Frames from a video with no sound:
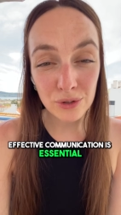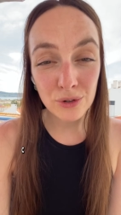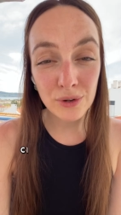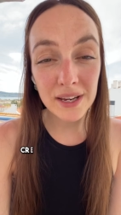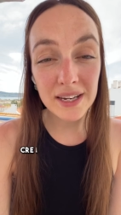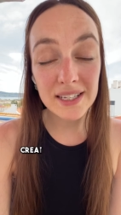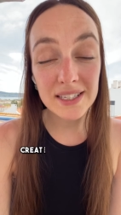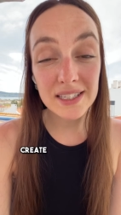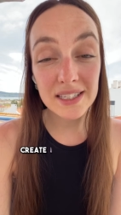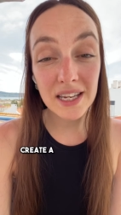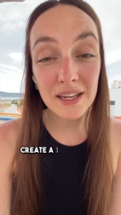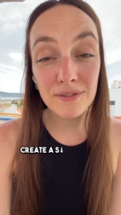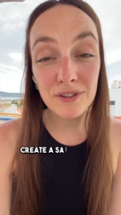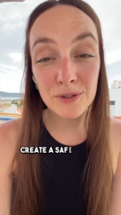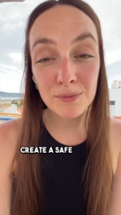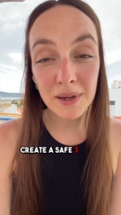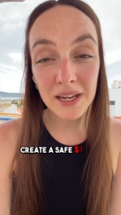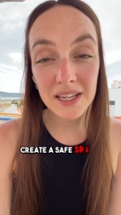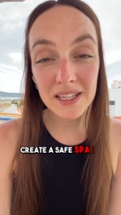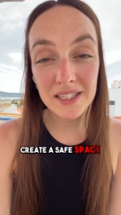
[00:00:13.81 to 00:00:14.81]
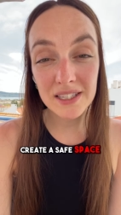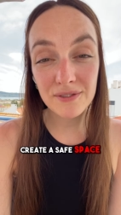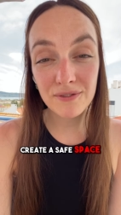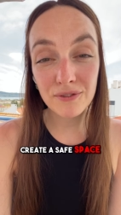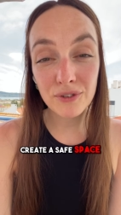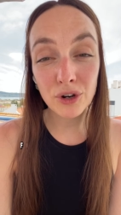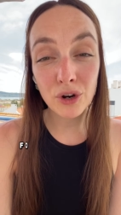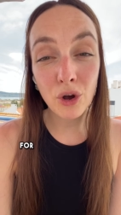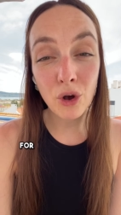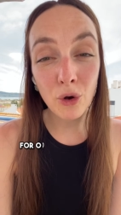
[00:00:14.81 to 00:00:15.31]
Create a safe space
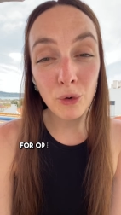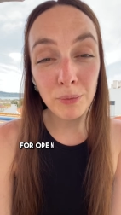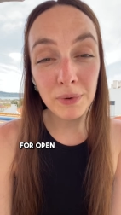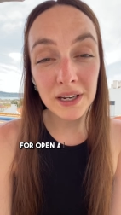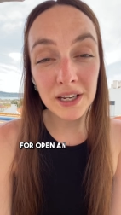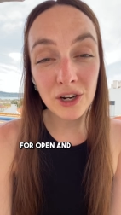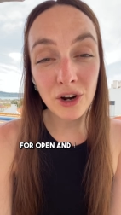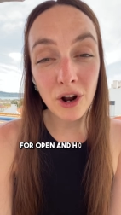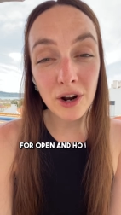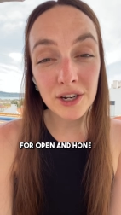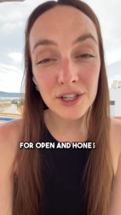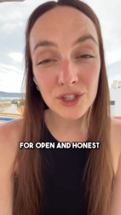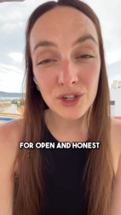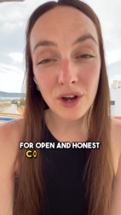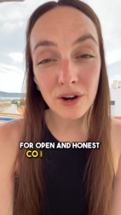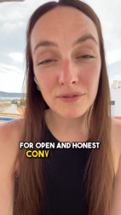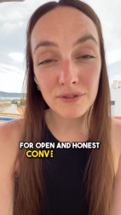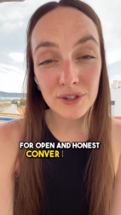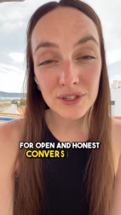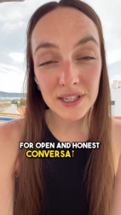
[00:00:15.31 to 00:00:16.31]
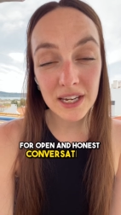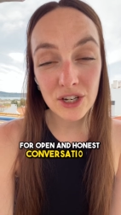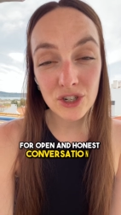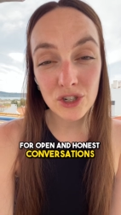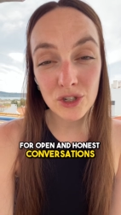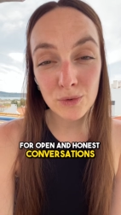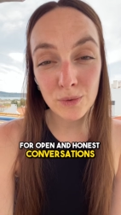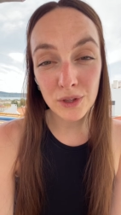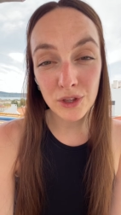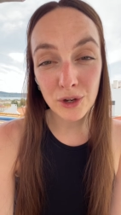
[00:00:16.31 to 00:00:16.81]
for open and honest
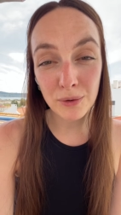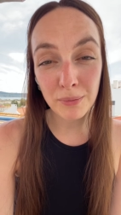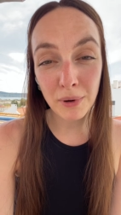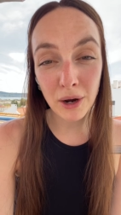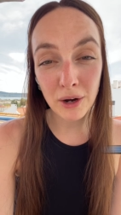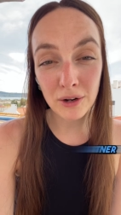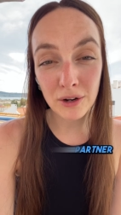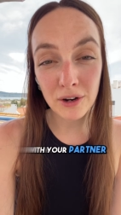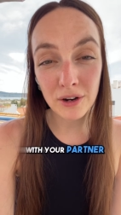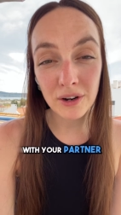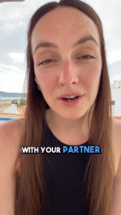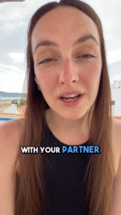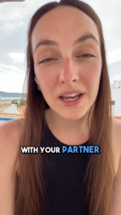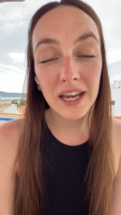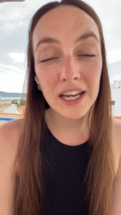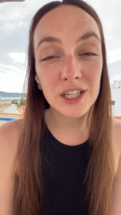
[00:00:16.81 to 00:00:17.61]
conversations with your partner.